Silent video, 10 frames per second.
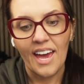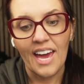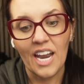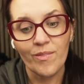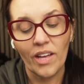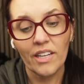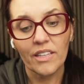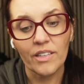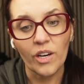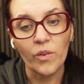And I'm not
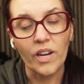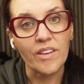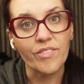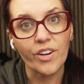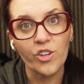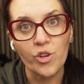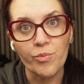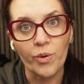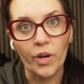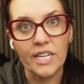alone. I've heard
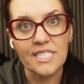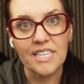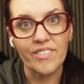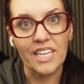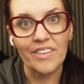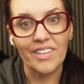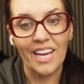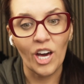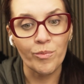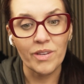reports of it even
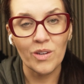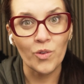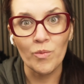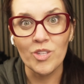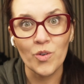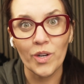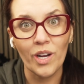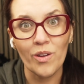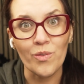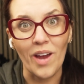helping
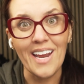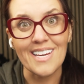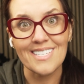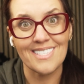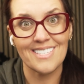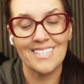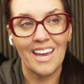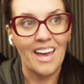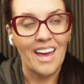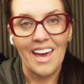rheumatoid arthritis
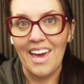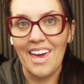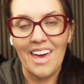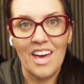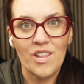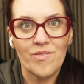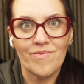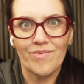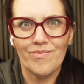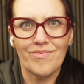
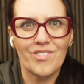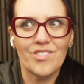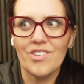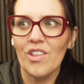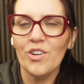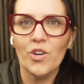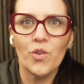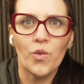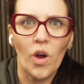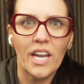and just other
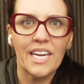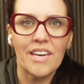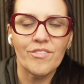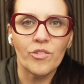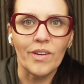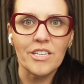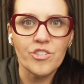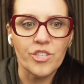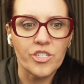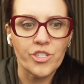chronic
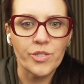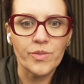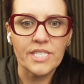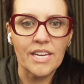inflammation issues.